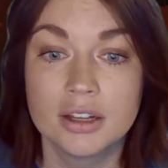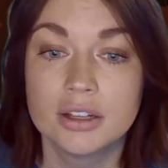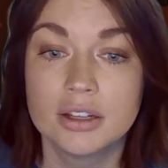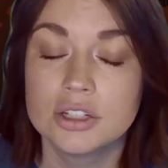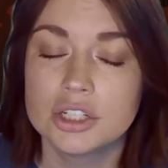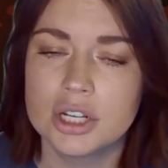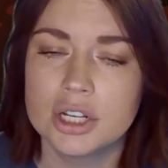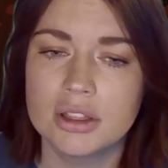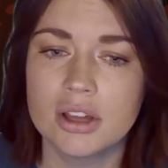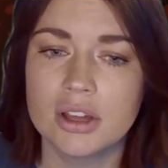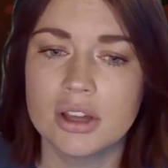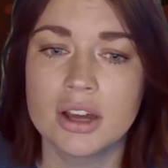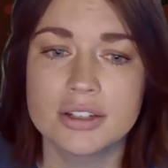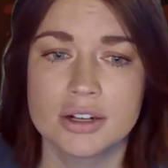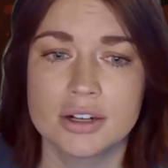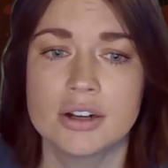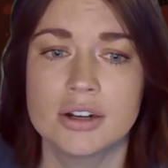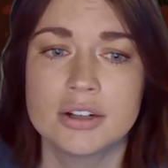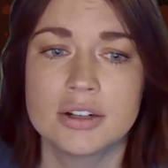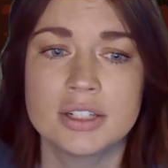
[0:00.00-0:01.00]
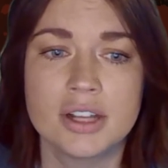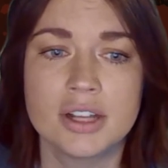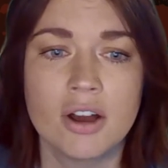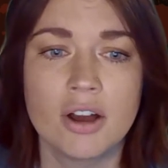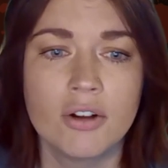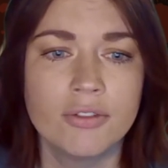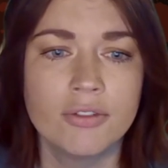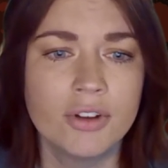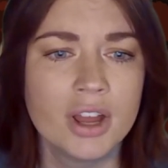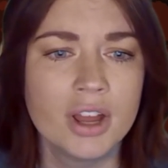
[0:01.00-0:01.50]
She thought to
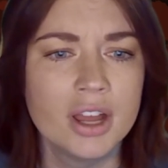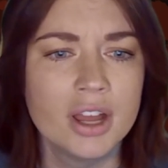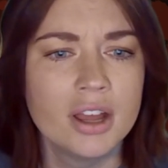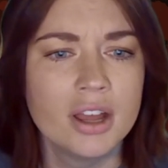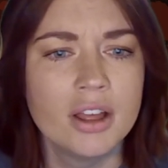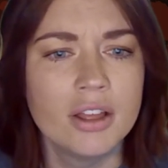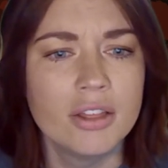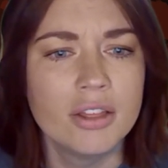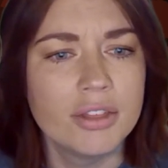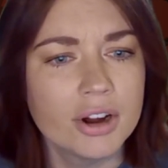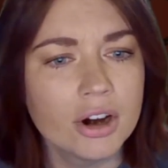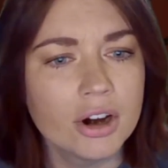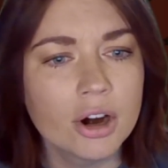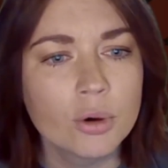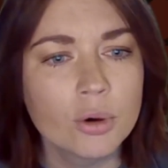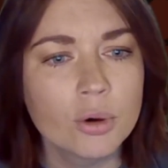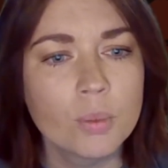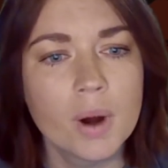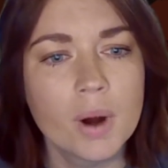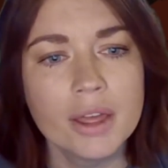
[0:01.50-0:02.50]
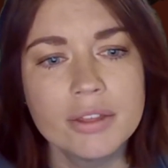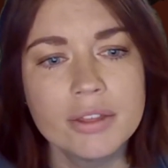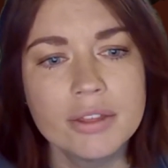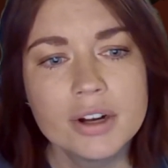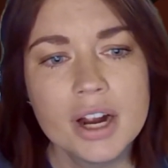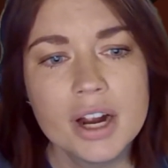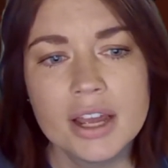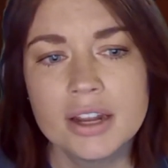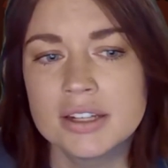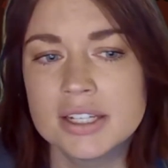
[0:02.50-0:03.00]
herself, there are weather
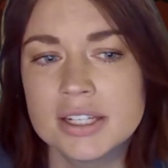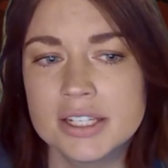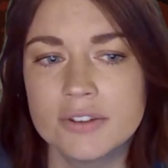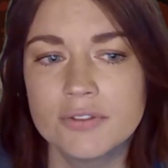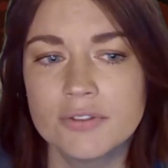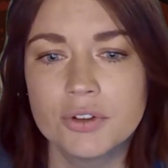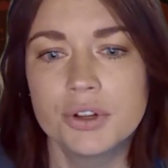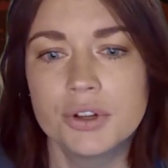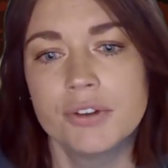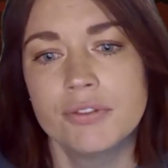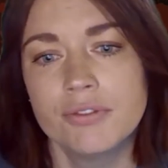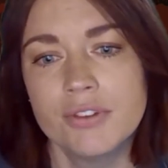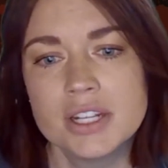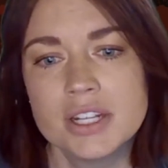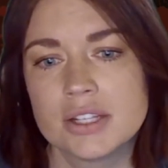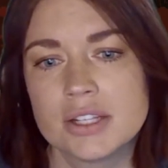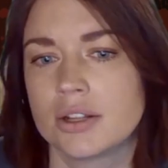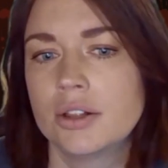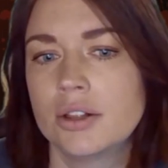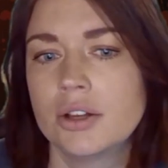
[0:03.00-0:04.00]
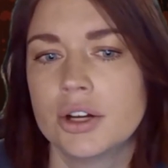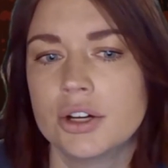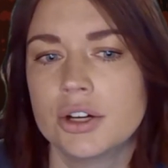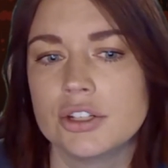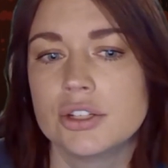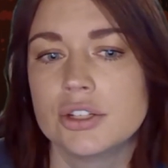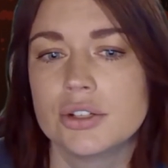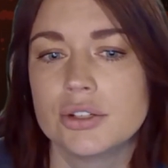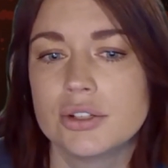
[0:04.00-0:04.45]
and civil defense alerts,